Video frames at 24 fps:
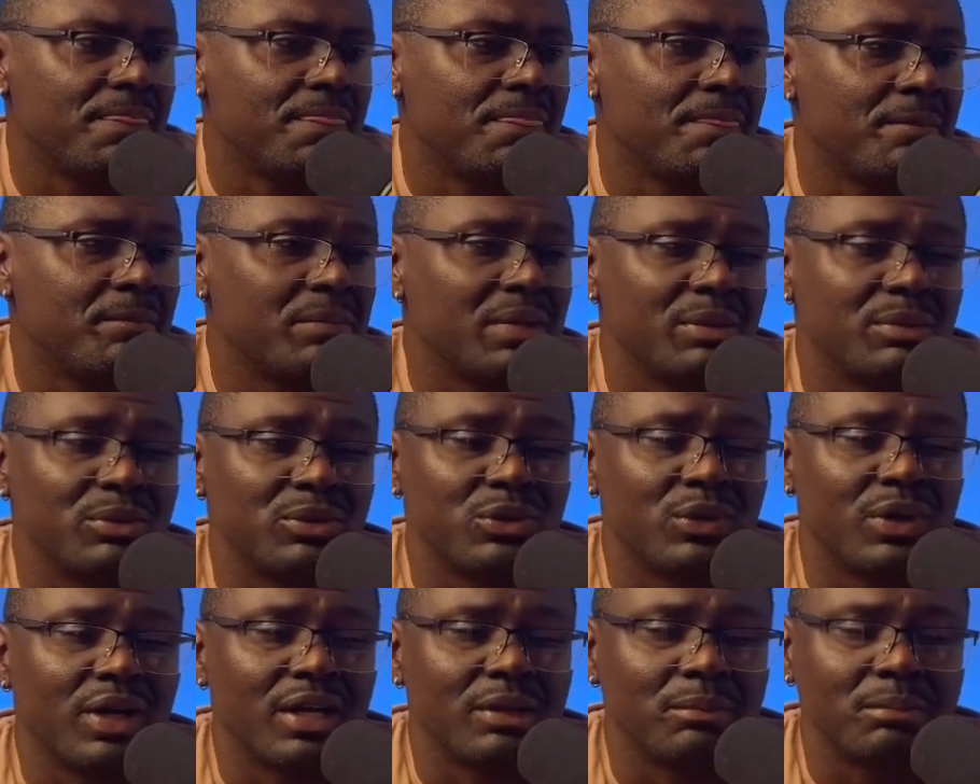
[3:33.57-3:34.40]
people who
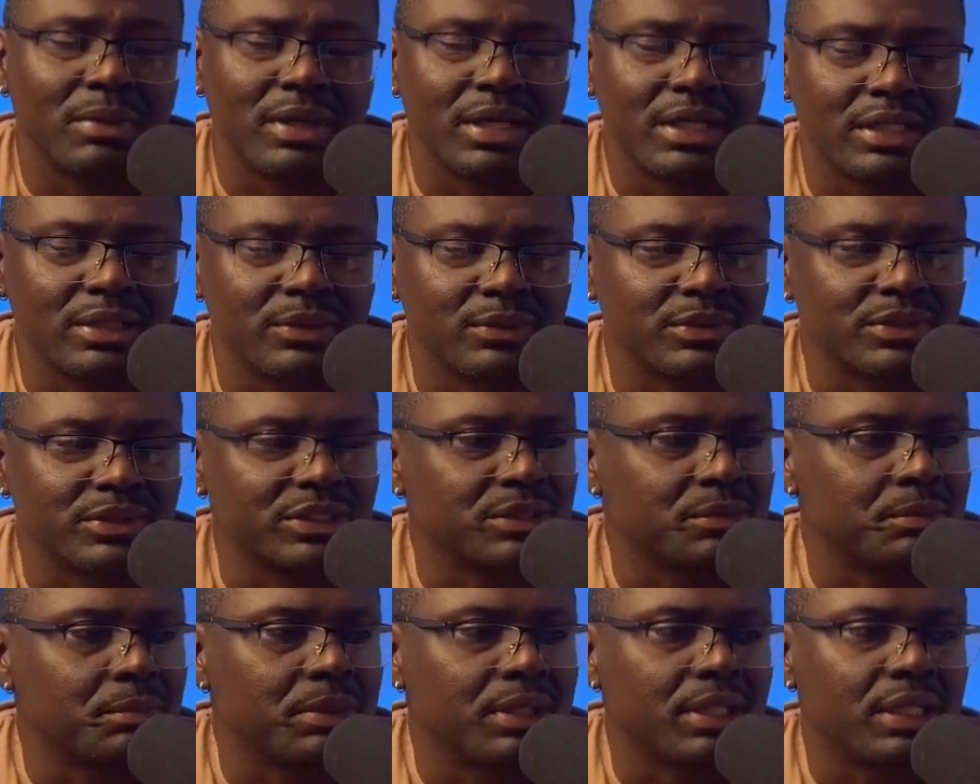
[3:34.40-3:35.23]
had money were
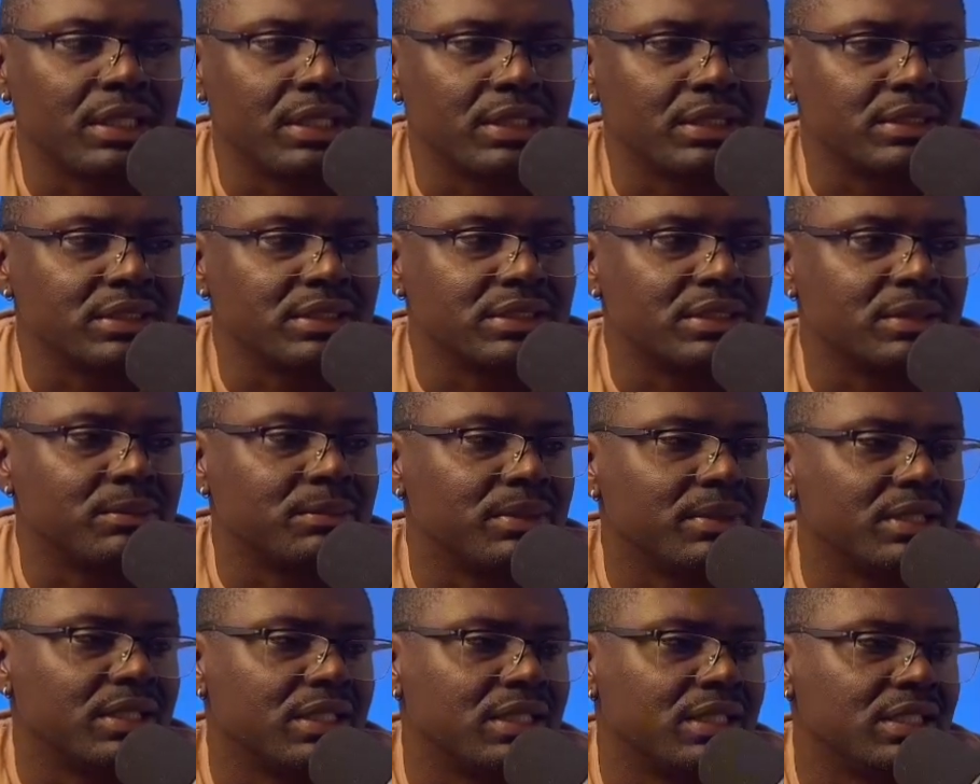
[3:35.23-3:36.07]
just bidding just to
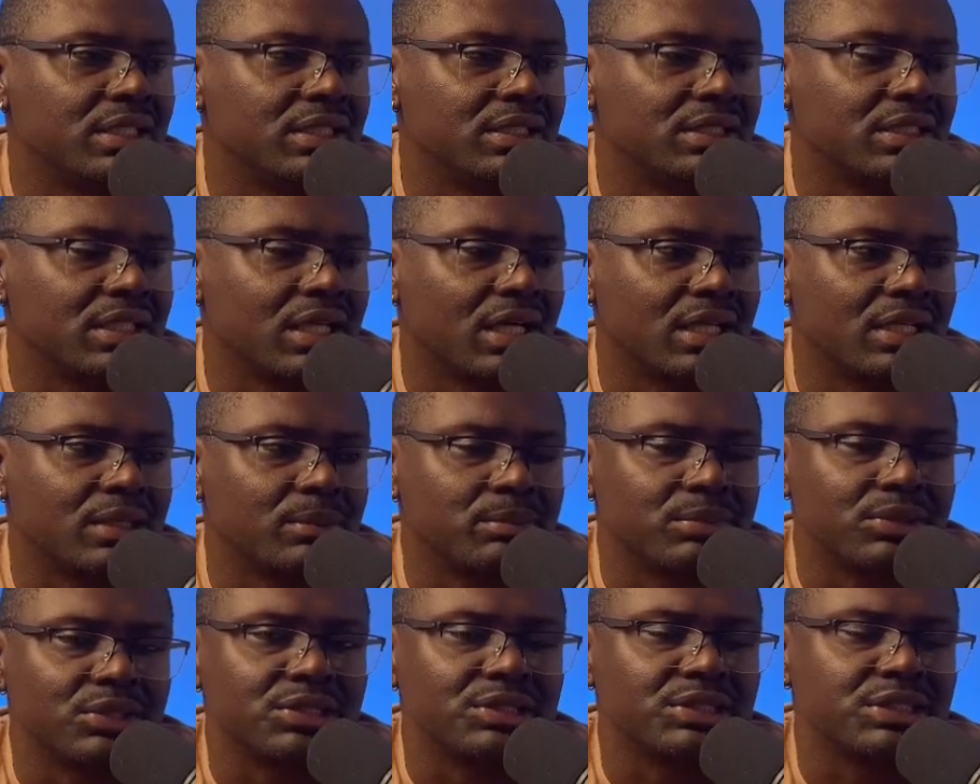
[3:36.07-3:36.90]
bid and kind of
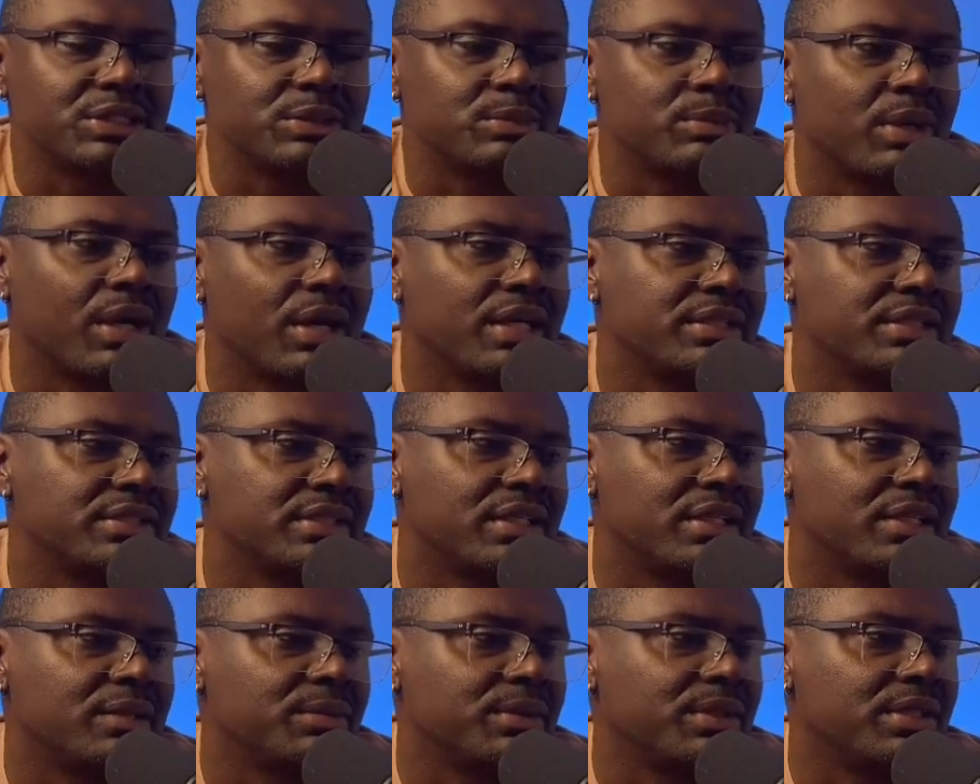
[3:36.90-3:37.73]
push his price
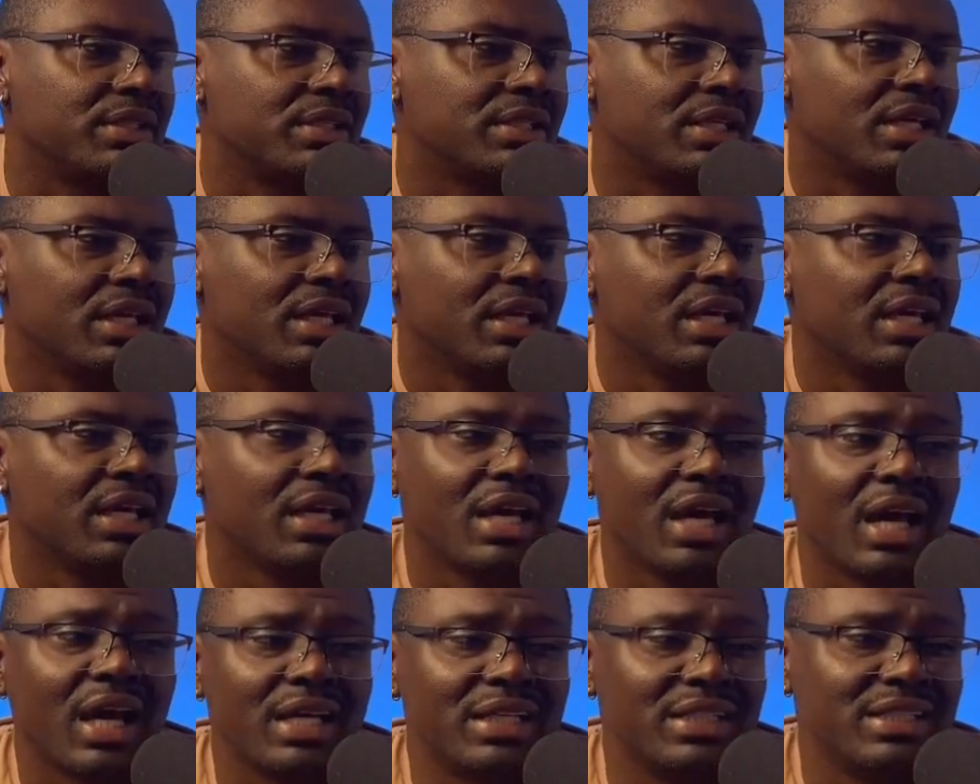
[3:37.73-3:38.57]
up. And
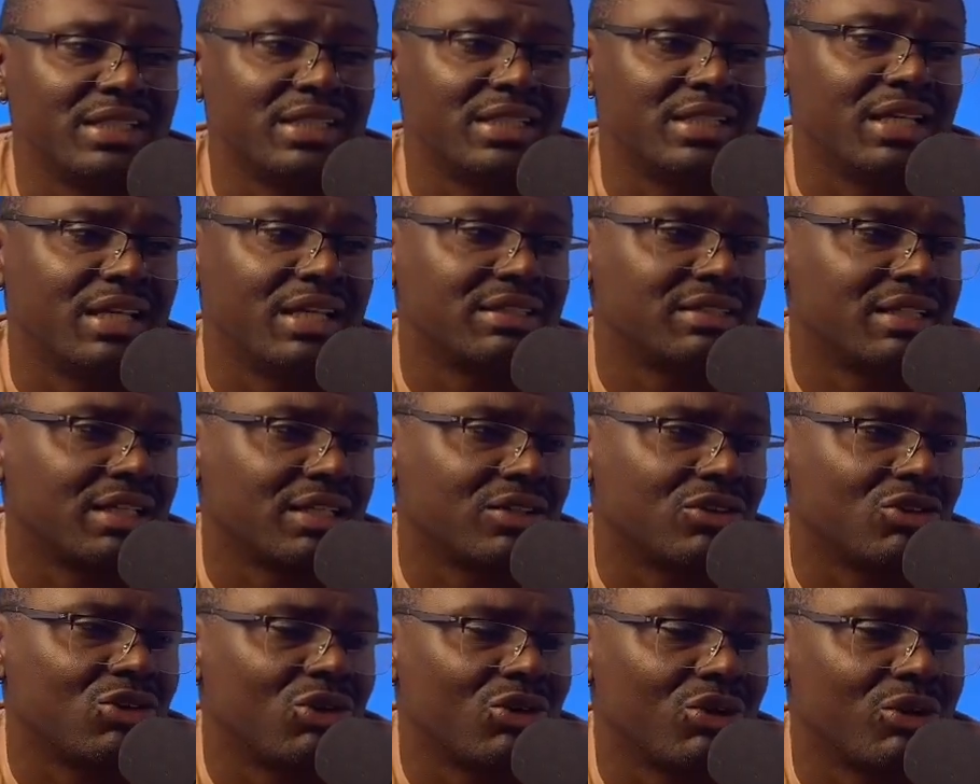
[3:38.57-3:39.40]
I needed that second
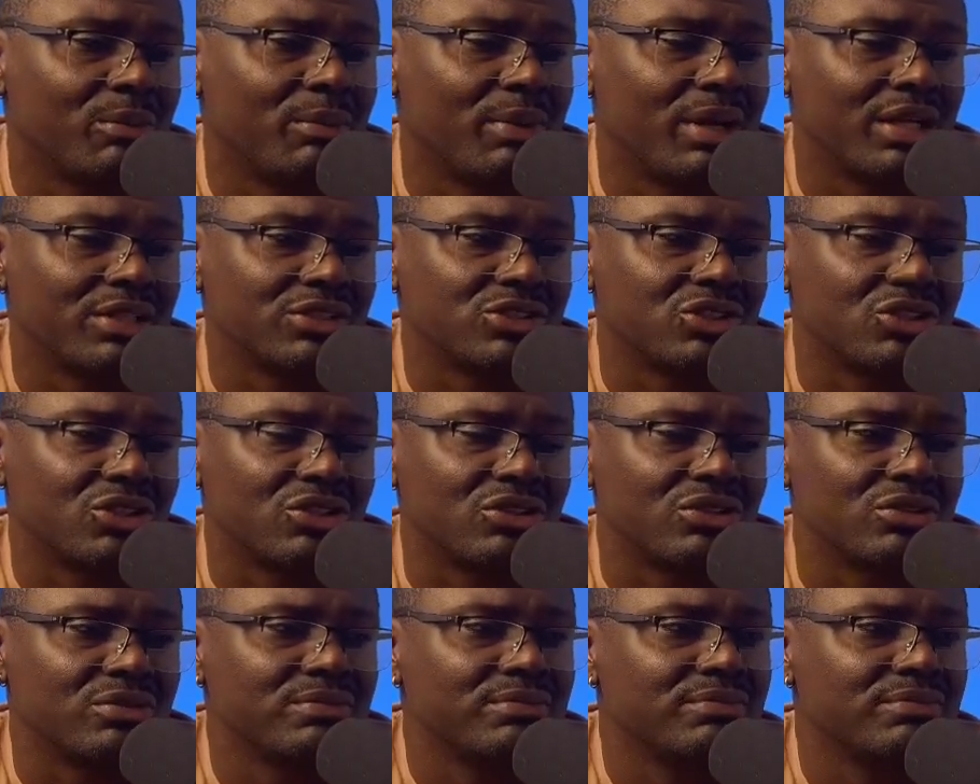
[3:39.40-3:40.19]
quarterback, so